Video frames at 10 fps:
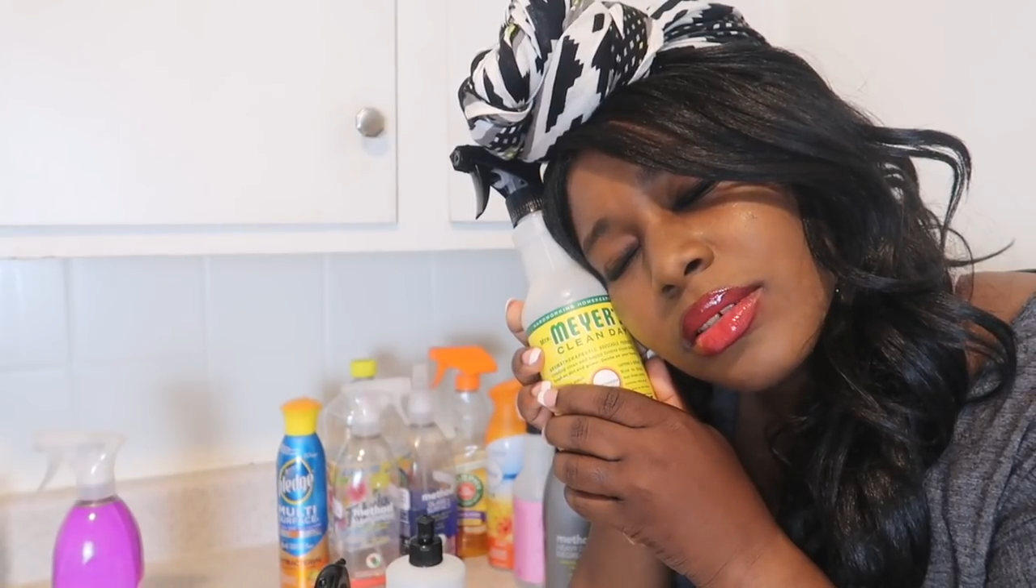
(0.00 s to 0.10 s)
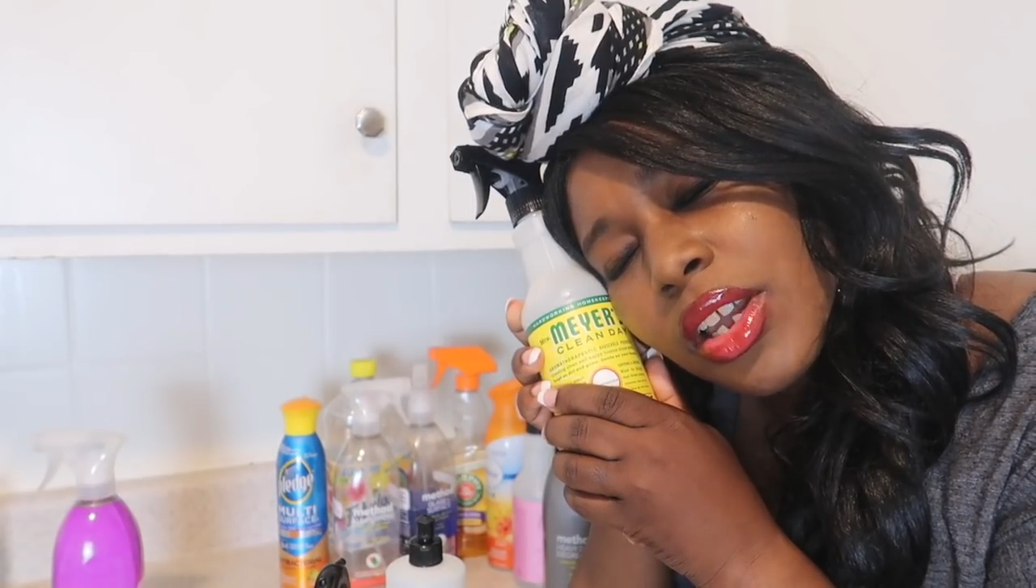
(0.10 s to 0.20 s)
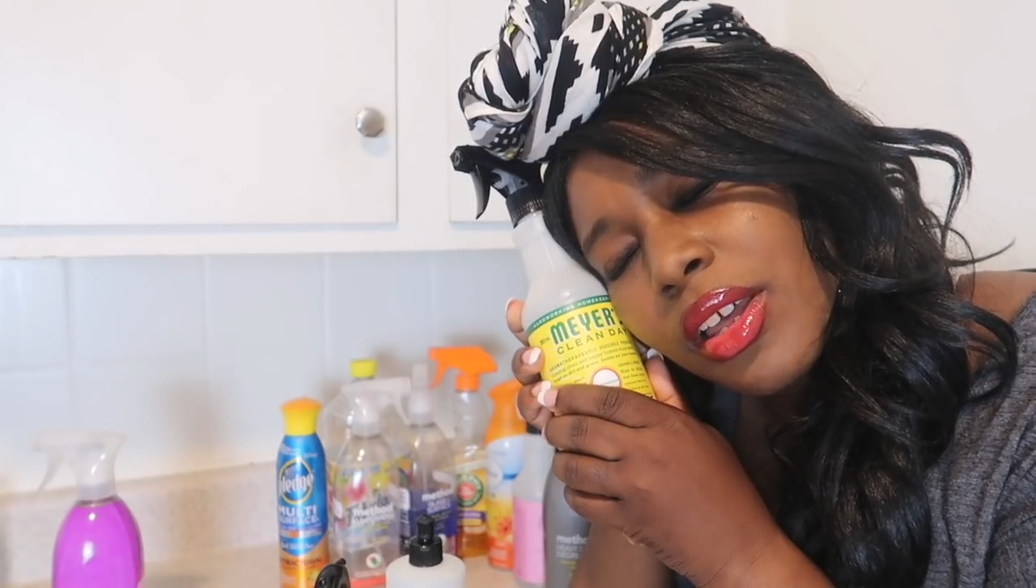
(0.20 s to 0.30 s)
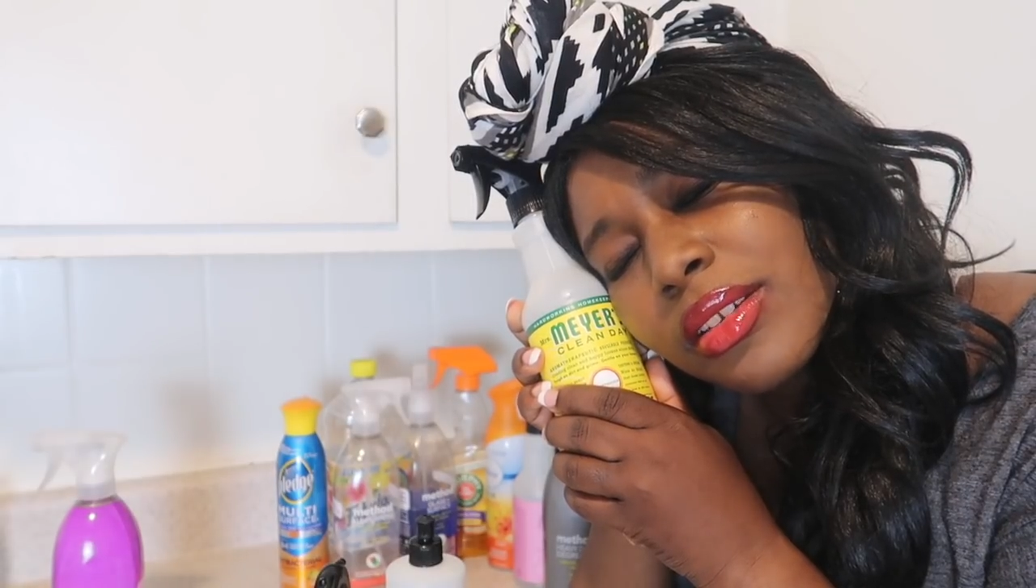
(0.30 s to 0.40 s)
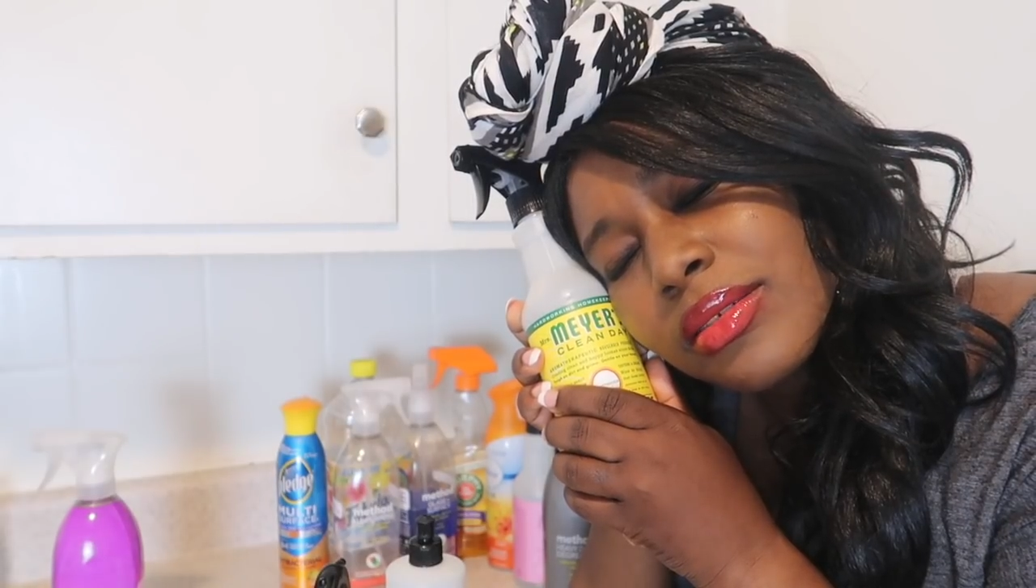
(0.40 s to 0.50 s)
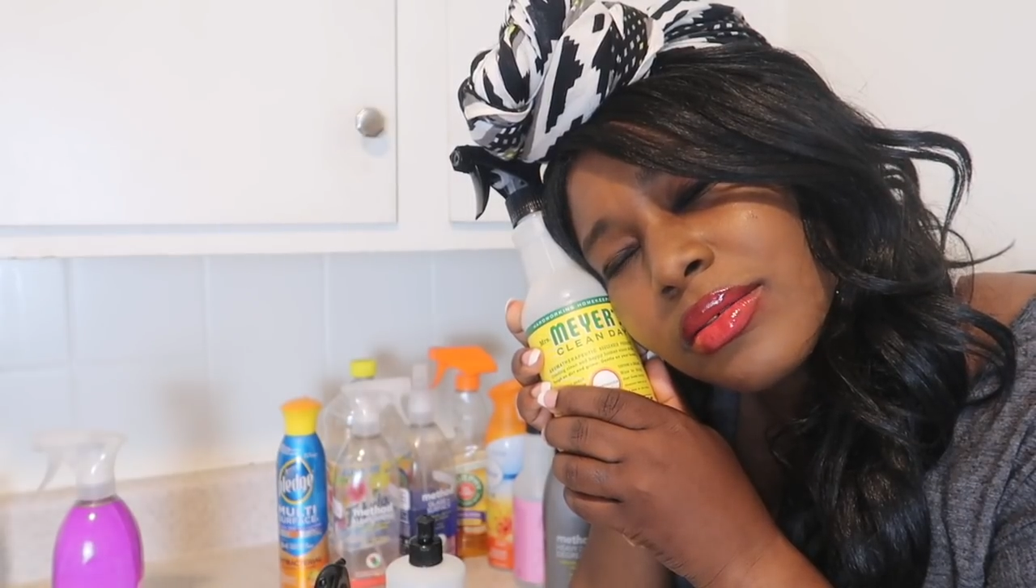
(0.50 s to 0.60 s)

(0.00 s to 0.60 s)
good.